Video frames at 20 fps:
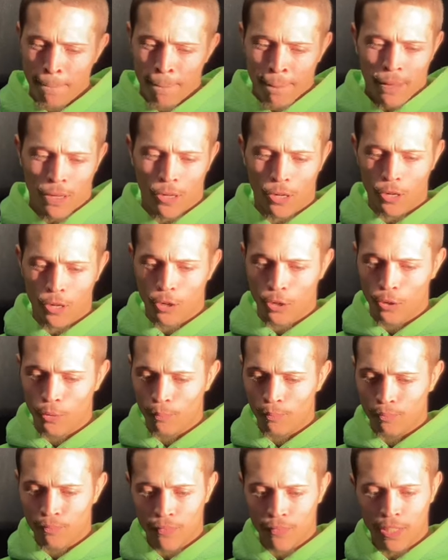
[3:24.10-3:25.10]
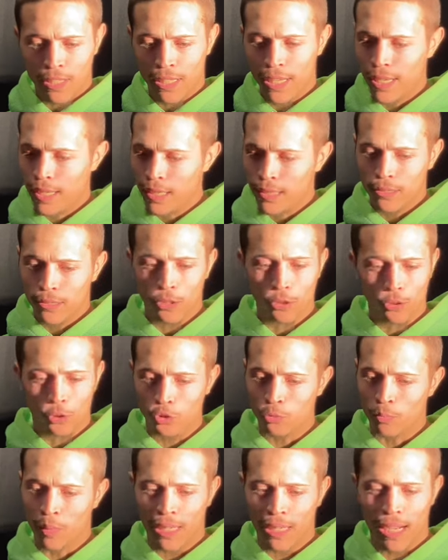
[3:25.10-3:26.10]
Those
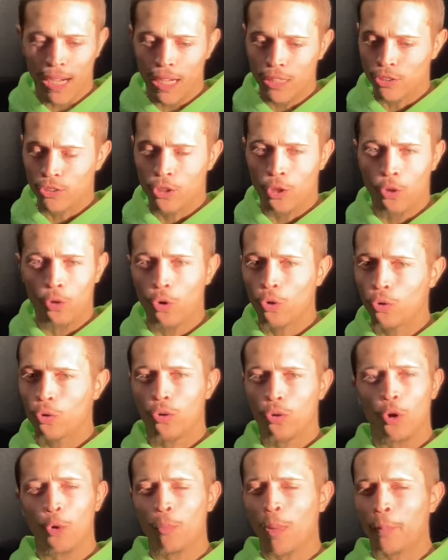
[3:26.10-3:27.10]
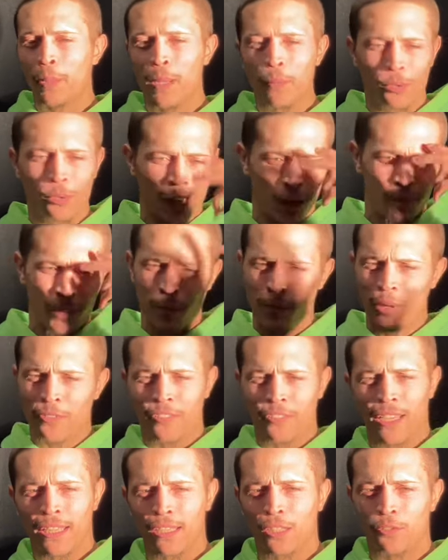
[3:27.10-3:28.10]
are my guys, all my people that I might be
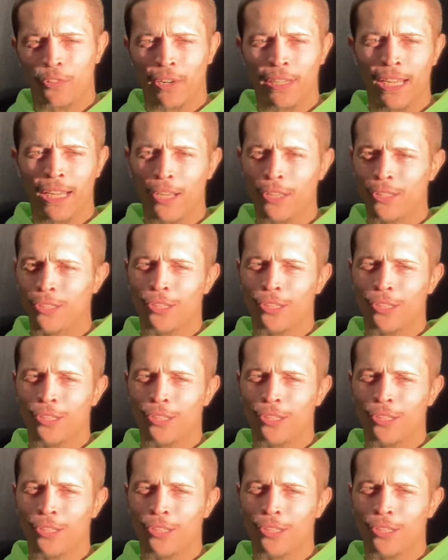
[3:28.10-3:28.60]
forgetting of right now,